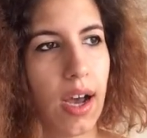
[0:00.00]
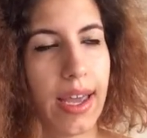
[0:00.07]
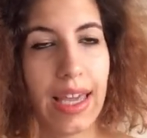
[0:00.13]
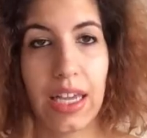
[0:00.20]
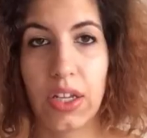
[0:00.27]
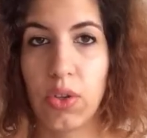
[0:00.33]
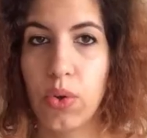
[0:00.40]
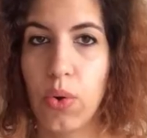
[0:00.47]

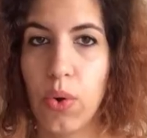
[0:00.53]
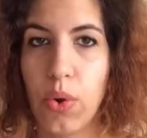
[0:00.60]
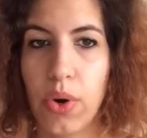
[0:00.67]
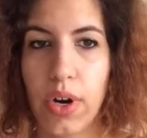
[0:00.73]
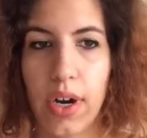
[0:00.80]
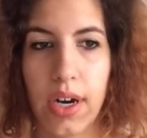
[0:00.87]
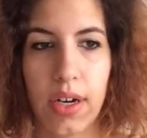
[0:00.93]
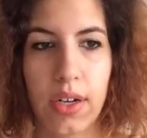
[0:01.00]

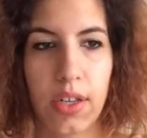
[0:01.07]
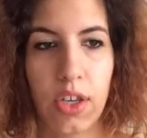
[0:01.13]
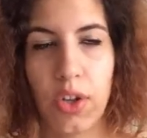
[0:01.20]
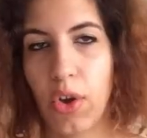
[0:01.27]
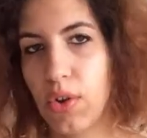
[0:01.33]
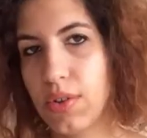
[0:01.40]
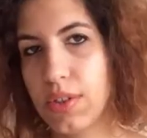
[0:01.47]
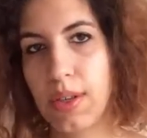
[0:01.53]
ignored.
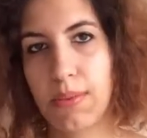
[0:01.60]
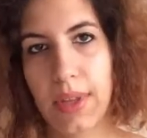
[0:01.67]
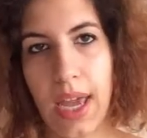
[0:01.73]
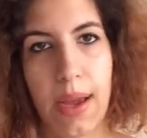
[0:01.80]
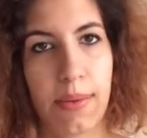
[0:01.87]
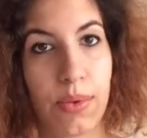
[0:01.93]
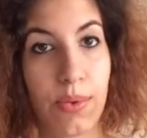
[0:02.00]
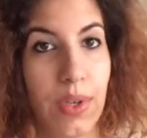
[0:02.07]

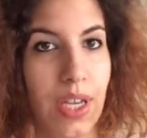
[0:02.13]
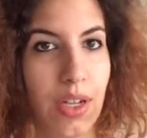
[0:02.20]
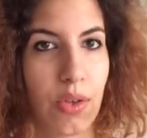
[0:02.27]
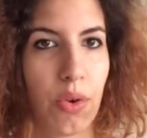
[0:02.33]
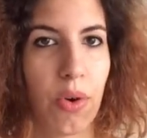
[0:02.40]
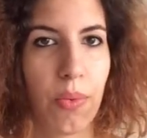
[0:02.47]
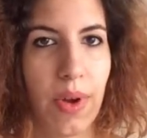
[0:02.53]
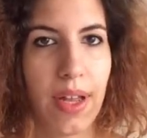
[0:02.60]
Sometimes we
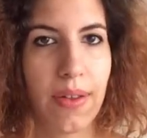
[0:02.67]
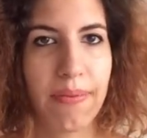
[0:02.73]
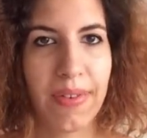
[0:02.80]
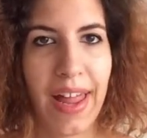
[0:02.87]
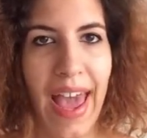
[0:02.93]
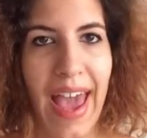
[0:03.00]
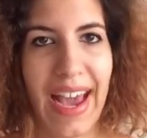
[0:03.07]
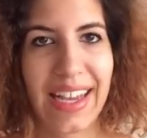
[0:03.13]
ignore red
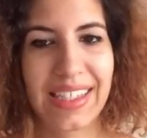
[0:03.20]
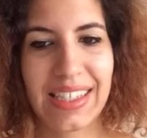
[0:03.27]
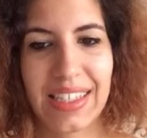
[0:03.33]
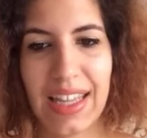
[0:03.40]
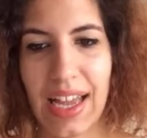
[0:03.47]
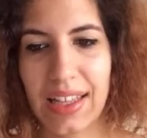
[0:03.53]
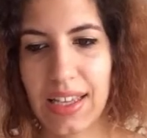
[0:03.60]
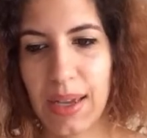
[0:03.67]
flags
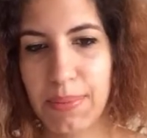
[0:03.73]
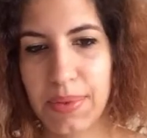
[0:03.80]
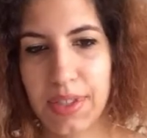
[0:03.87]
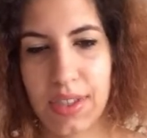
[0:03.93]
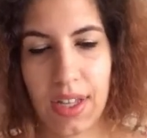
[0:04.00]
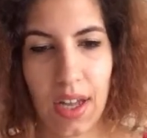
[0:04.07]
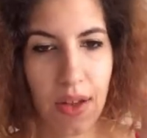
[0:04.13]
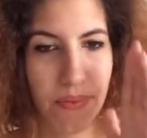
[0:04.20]
and that type of
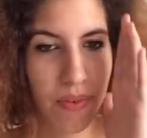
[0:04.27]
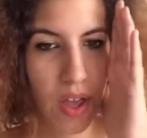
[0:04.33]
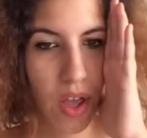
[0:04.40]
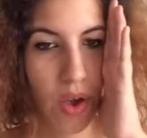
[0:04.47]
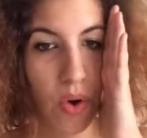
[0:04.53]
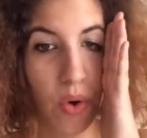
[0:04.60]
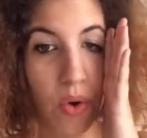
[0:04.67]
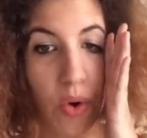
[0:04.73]
stuff,
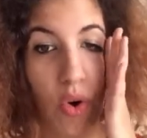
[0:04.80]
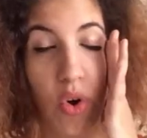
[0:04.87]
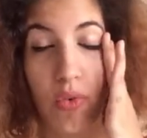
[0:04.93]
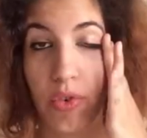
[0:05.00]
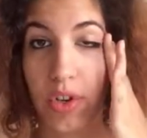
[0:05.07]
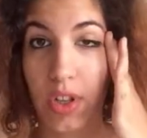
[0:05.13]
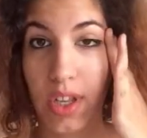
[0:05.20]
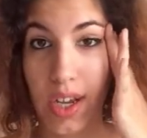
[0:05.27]
or
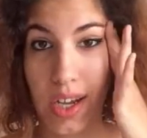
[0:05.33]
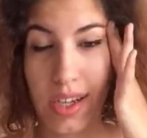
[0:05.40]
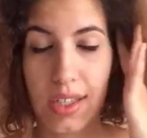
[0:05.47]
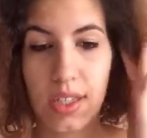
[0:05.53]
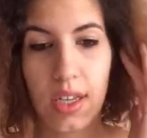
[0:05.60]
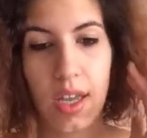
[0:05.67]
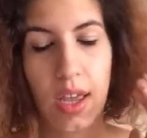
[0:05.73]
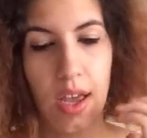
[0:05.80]
overlooked.